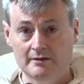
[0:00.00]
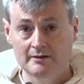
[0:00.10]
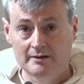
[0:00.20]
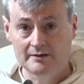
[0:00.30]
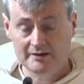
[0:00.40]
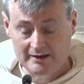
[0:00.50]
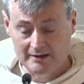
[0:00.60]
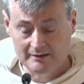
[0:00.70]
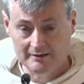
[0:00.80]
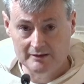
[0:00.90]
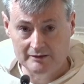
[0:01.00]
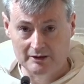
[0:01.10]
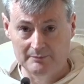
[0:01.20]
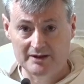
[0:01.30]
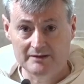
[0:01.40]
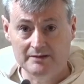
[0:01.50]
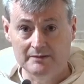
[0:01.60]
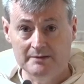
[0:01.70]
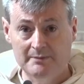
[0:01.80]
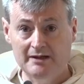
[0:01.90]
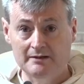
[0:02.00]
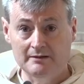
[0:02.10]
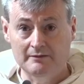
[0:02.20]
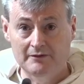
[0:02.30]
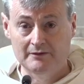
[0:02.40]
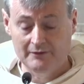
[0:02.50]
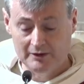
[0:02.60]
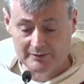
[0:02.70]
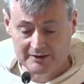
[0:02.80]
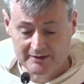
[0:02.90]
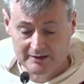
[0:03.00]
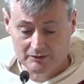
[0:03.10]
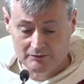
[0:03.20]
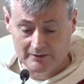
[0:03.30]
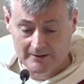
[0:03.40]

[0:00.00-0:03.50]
and seeing the dominance of Spain for the following century.